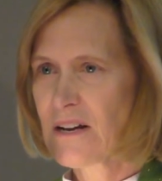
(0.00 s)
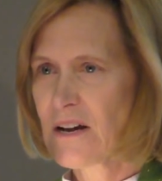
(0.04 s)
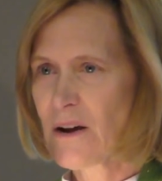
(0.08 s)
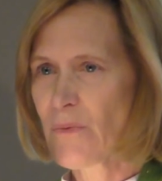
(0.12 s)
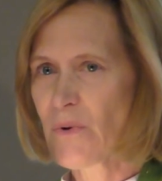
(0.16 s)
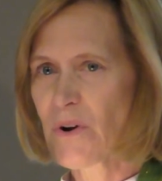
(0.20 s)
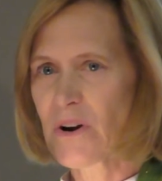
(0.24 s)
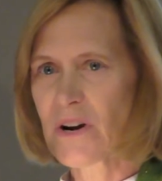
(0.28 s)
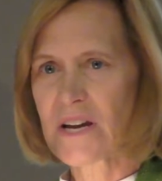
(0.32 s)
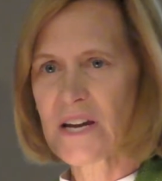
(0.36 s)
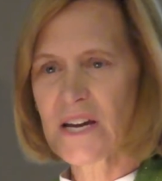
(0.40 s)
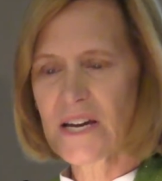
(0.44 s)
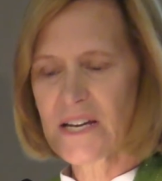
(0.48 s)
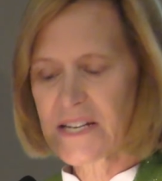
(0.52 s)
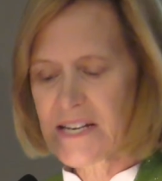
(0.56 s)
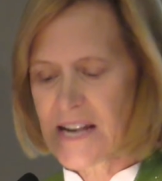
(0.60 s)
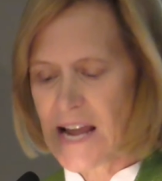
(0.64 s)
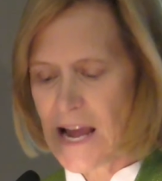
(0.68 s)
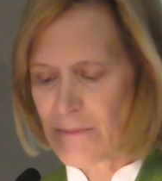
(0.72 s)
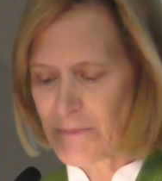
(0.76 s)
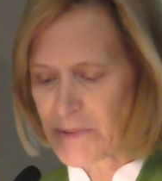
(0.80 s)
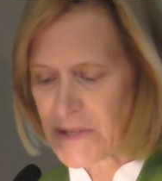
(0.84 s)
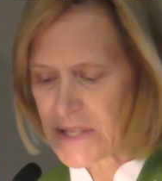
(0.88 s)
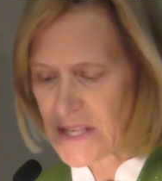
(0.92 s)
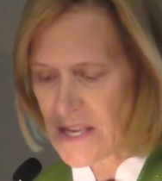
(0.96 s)
where
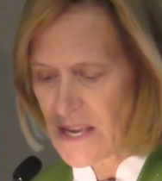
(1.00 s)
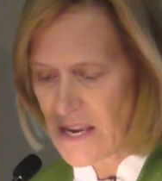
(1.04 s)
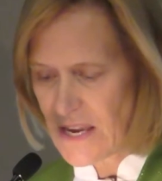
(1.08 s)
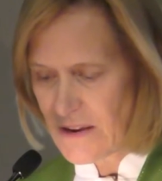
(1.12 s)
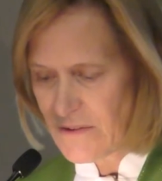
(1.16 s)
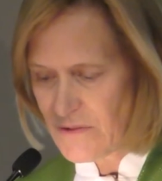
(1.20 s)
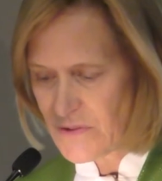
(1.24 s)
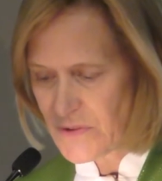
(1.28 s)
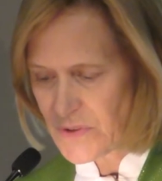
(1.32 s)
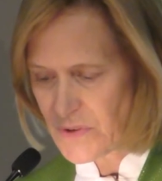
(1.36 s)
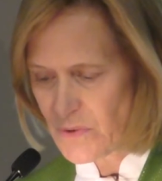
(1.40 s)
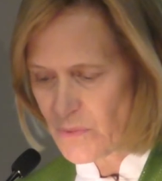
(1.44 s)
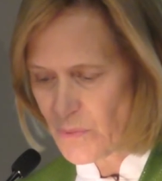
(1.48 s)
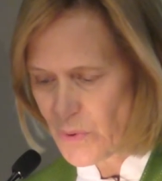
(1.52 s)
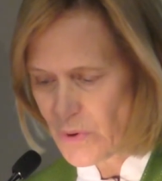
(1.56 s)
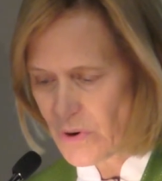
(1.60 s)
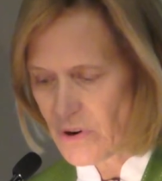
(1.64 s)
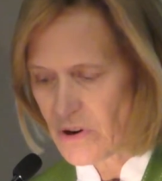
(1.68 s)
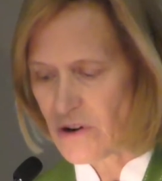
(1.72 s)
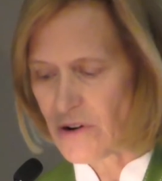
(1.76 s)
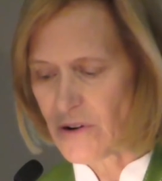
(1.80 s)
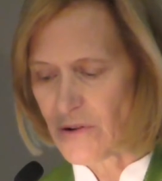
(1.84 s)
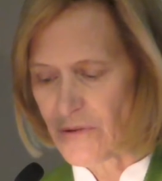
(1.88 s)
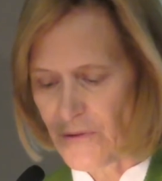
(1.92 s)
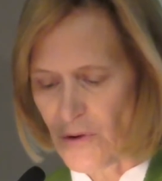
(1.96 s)
kidnapped slaves
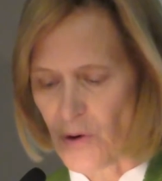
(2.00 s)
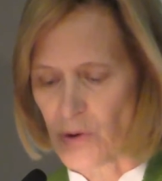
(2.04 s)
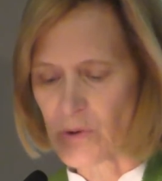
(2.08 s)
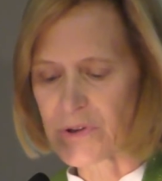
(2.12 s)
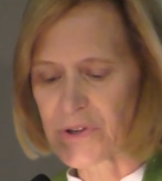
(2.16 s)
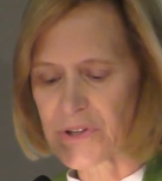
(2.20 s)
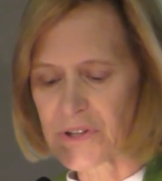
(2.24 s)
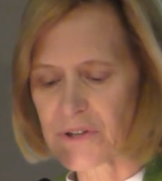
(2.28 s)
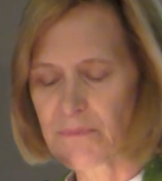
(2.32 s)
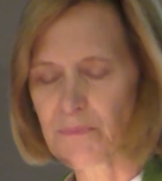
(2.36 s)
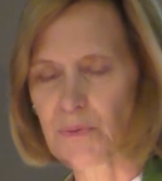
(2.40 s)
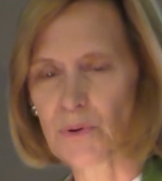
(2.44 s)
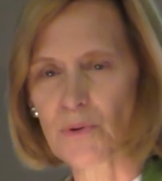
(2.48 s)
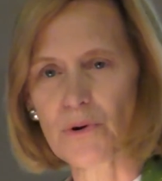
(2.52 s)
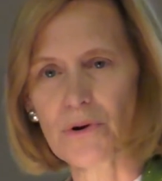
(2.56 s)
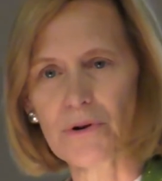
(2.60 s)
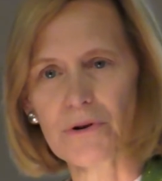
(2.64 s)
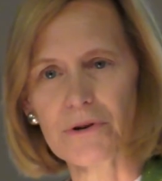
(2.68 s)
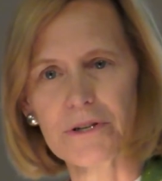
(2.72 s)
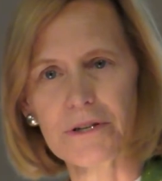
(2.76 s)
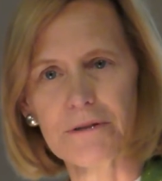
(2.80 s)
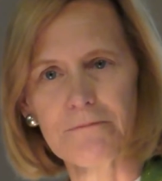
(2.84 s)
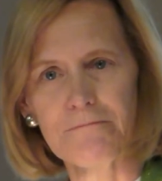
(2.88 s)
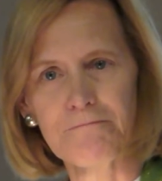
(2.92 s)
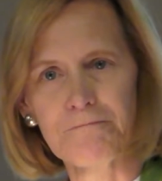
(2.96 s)
were forced
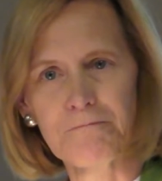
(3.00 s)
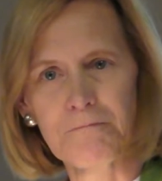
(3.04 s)
aboard.